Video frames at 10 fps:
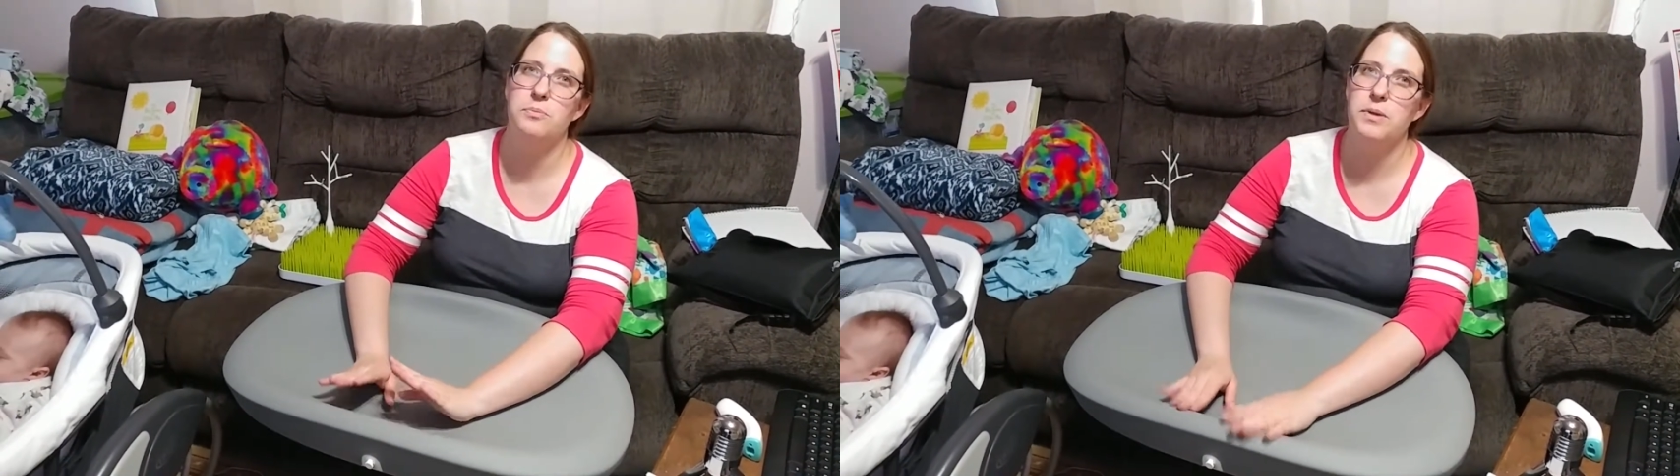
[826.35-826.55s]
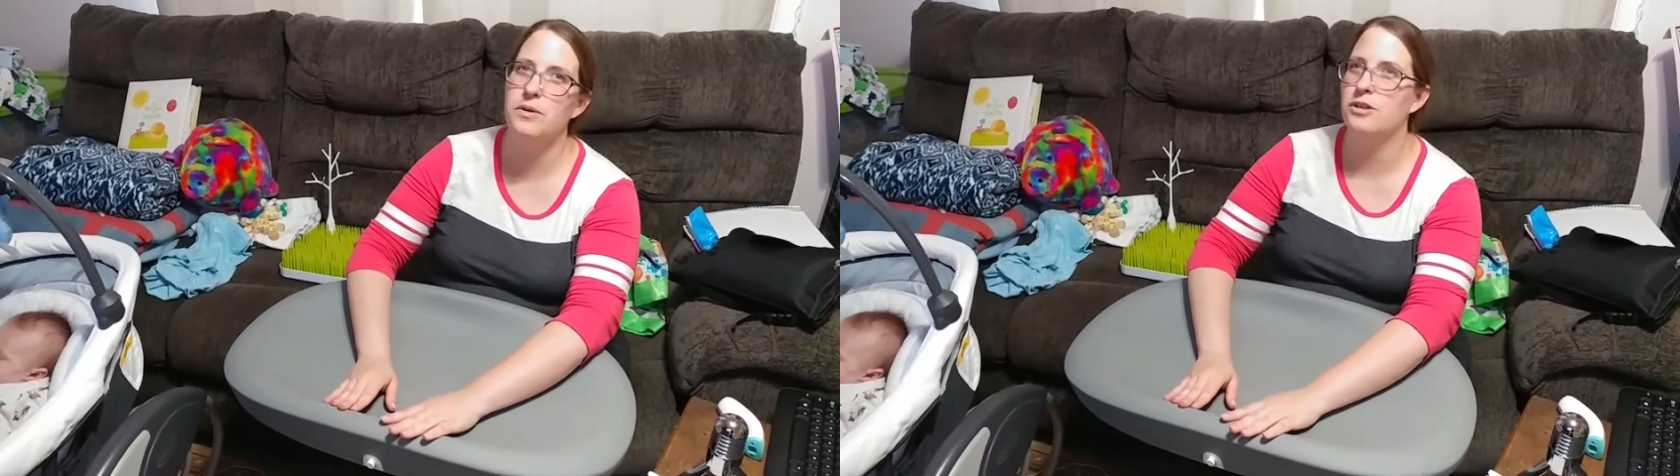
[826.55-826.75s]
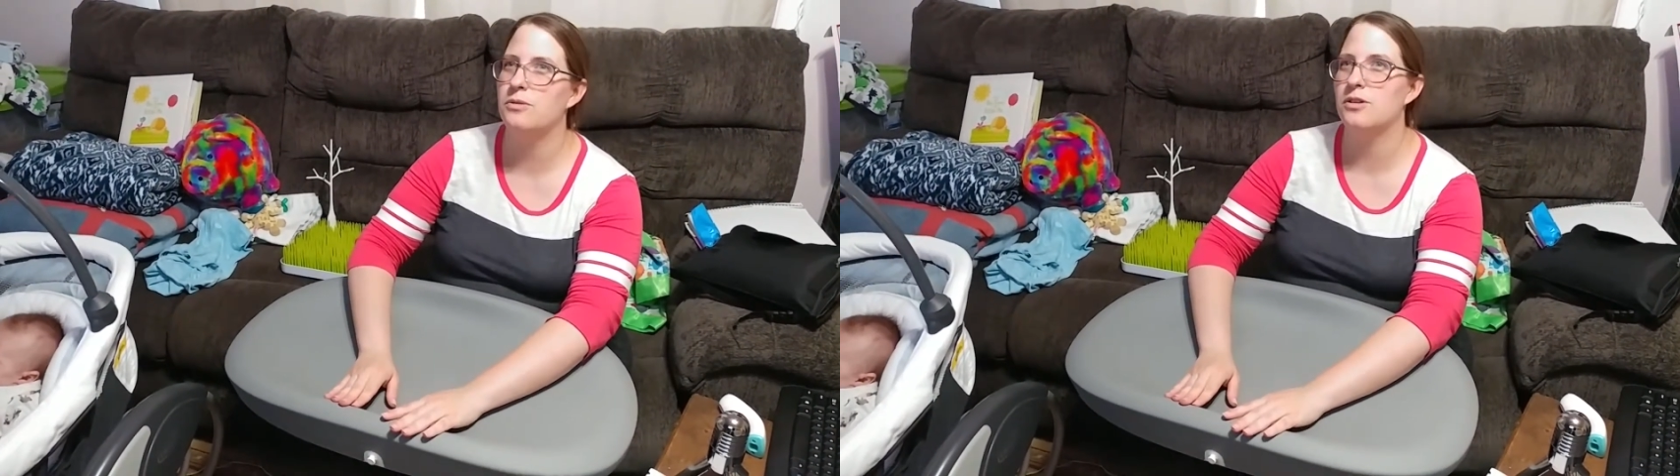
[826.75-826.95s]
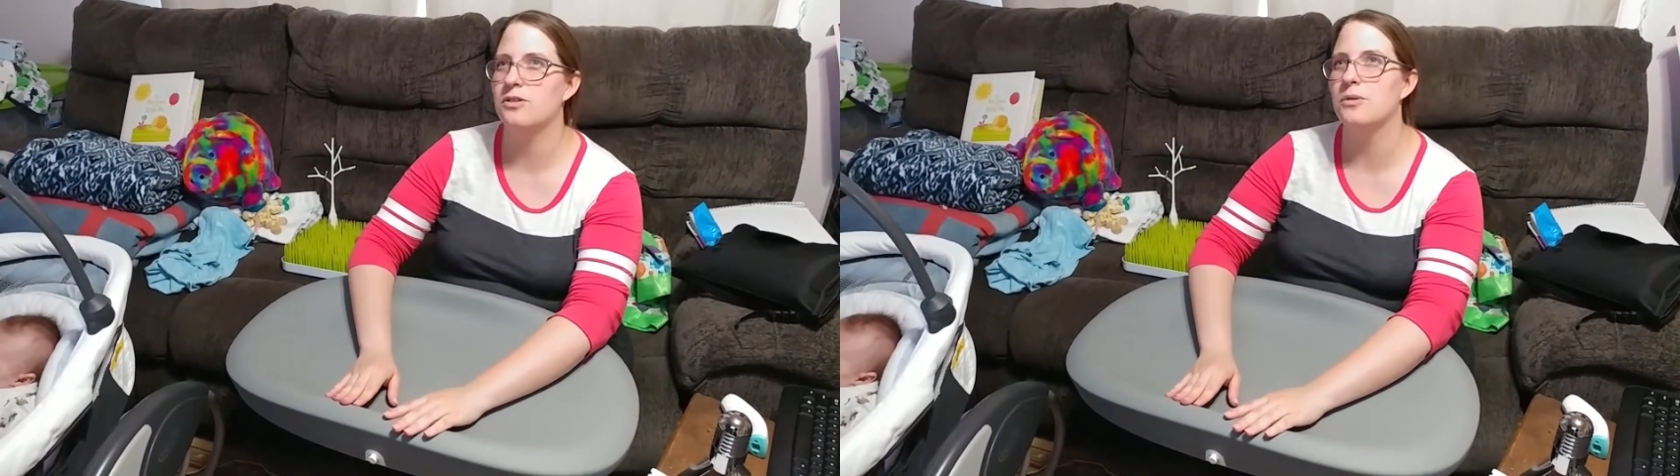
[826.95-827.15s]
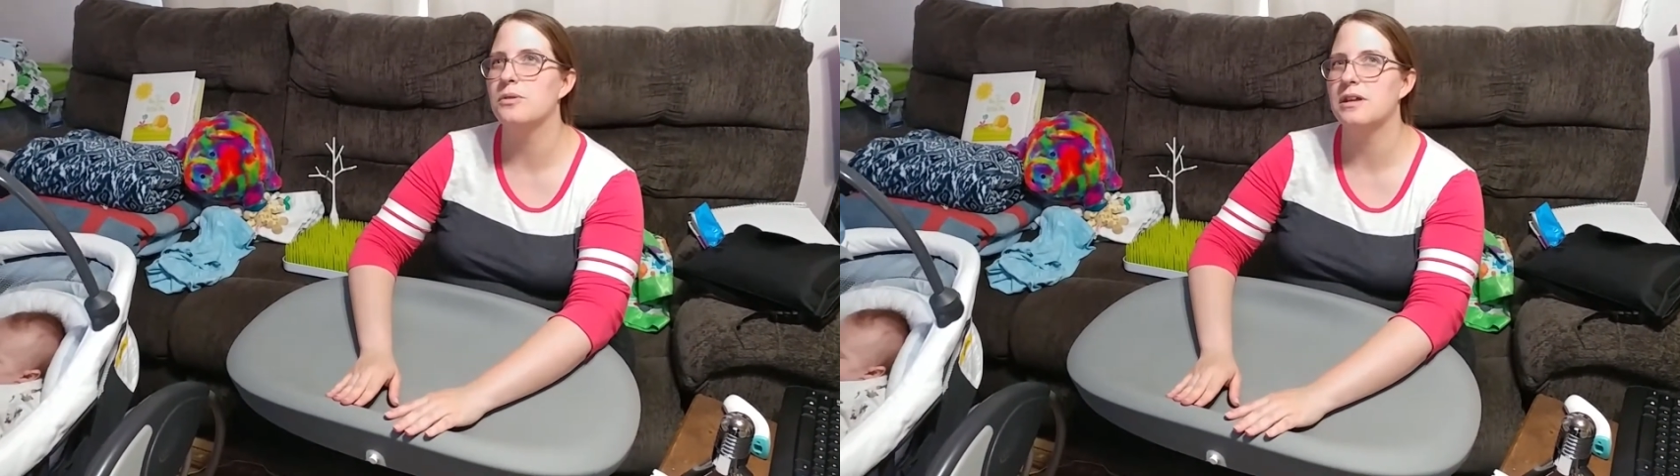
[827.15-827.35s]
his blowouts would have
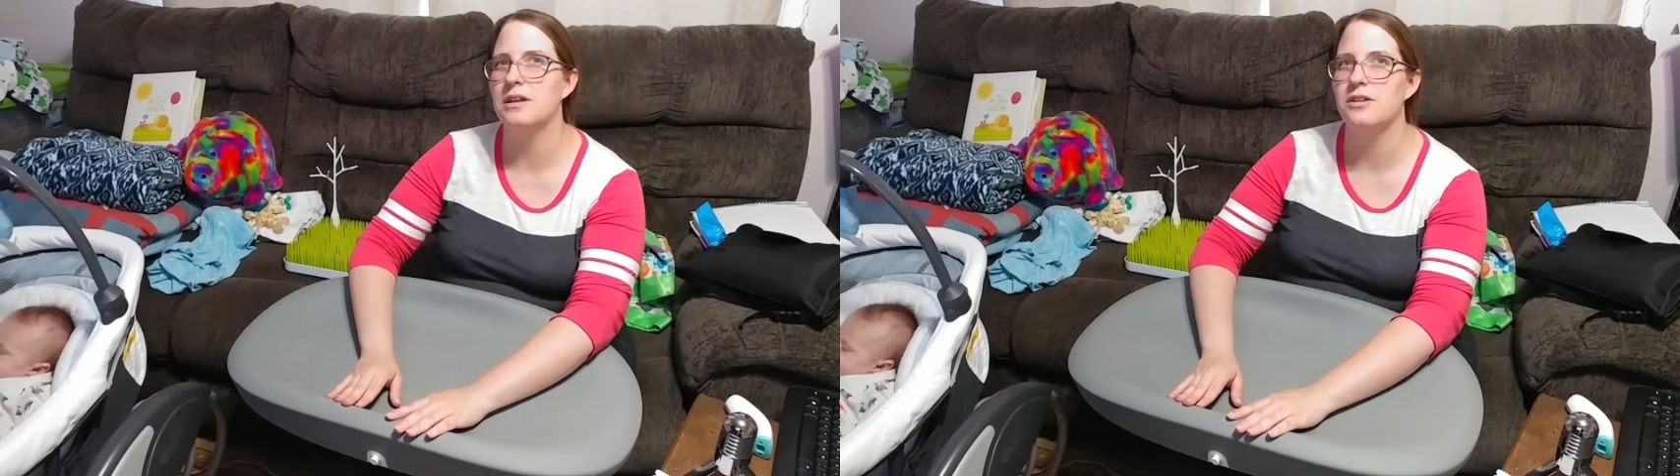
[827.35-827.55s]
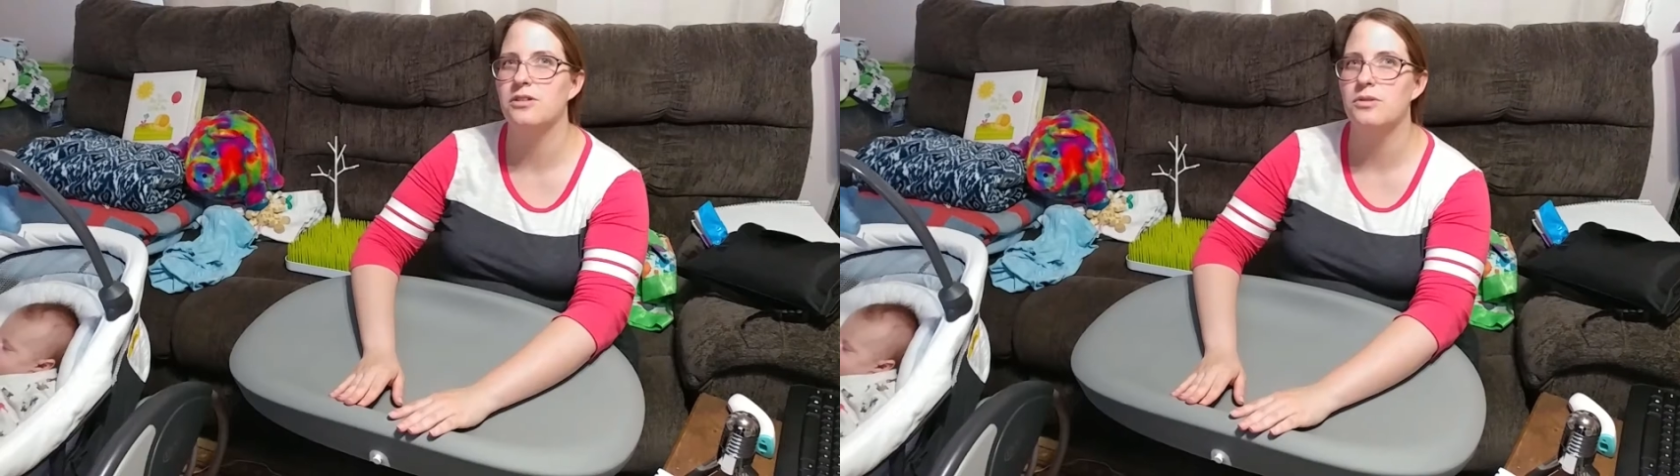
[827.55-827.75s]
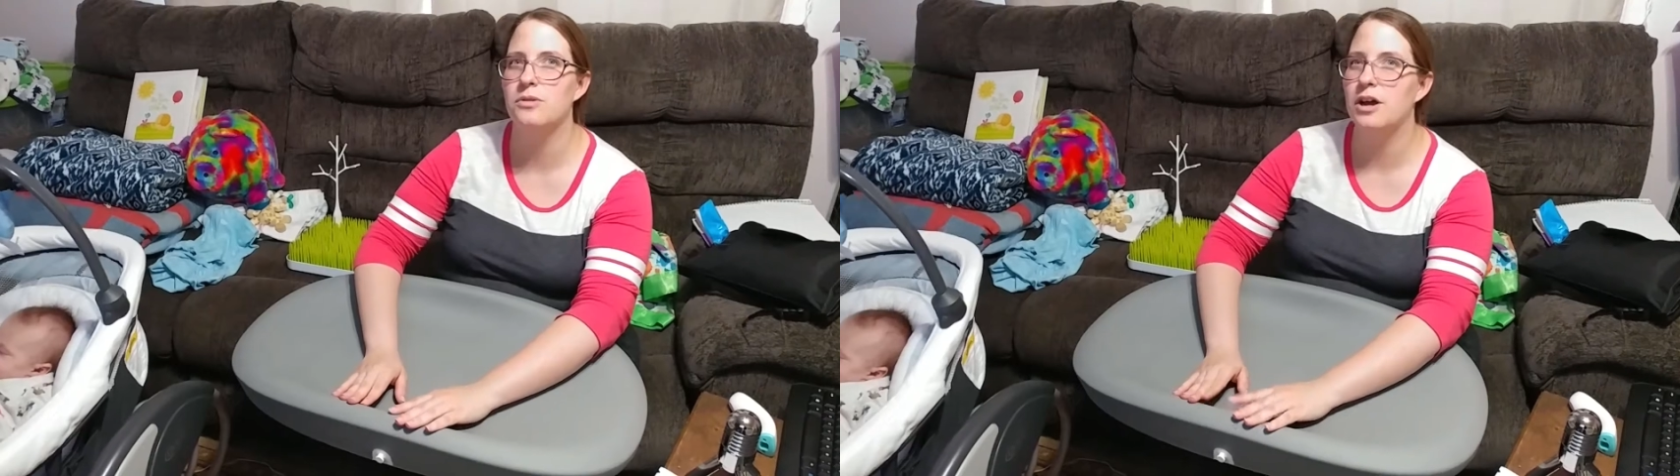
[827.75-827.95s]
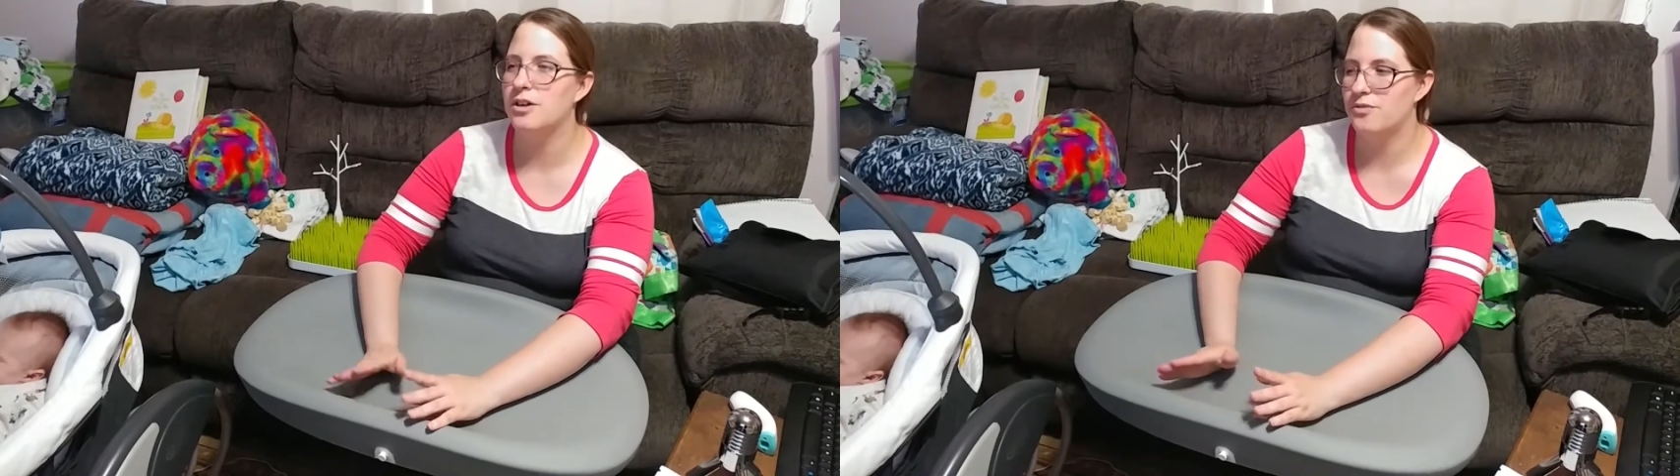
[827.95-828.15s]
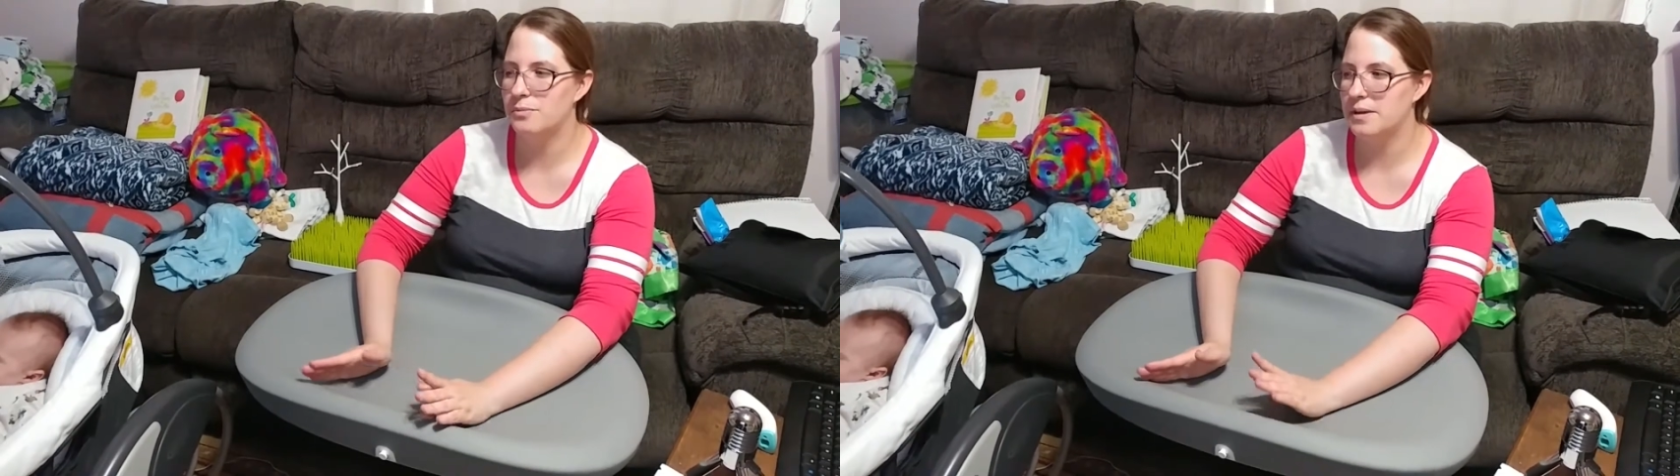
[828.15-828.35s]
soaked into,
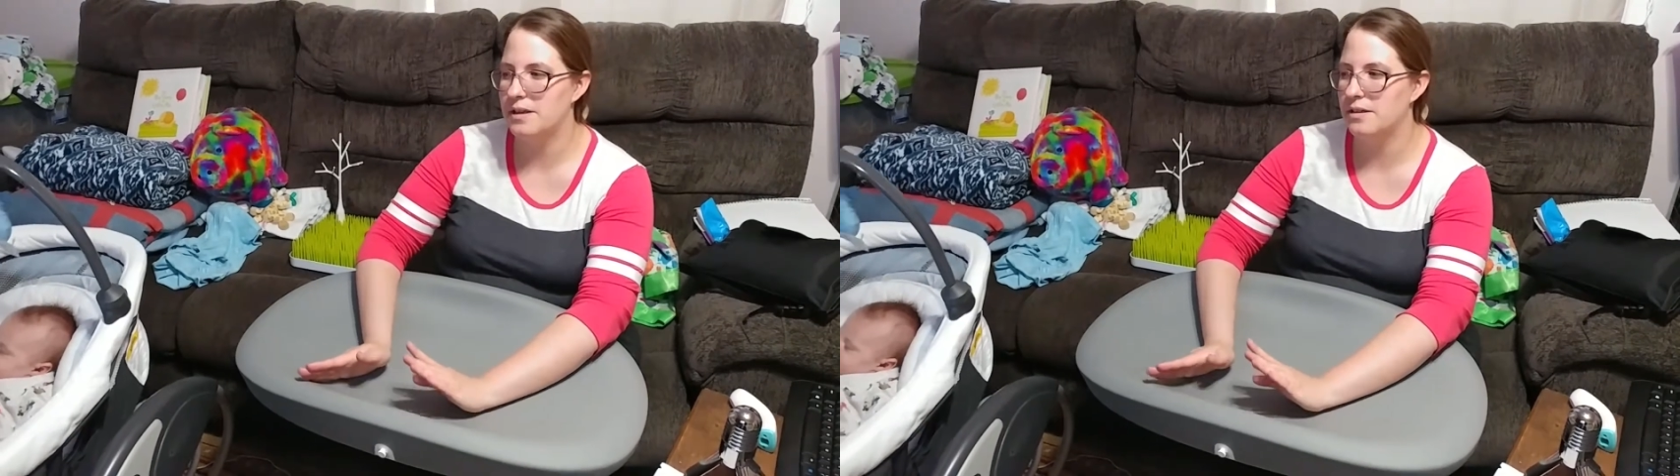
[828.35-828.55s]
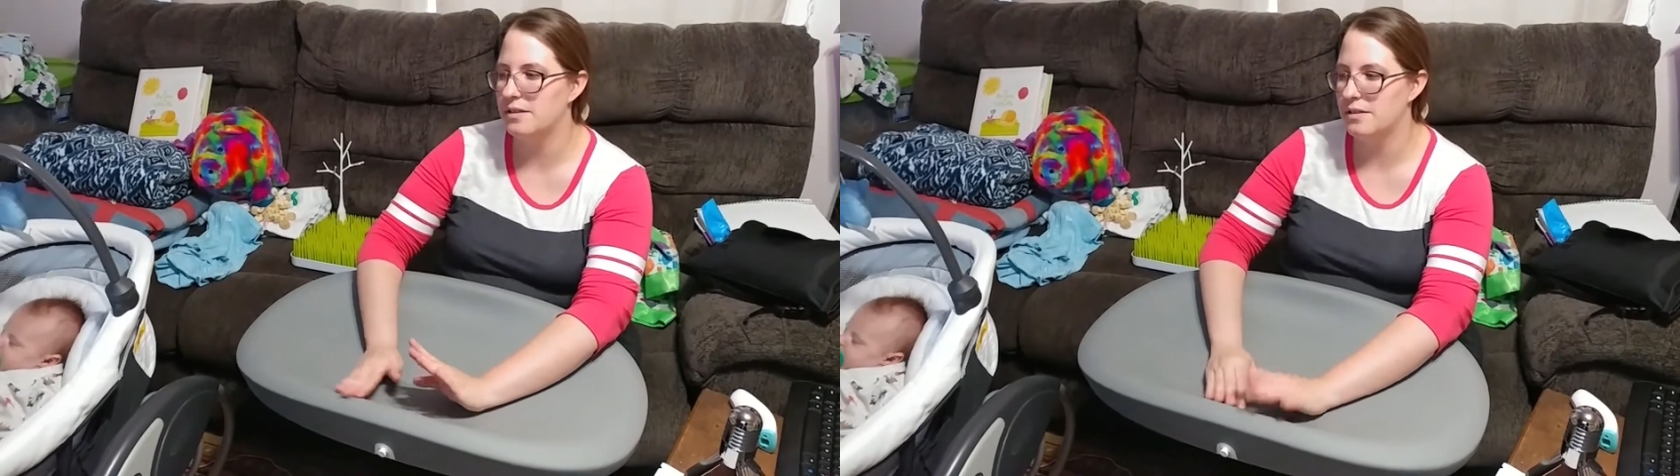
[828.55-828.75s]
God forbid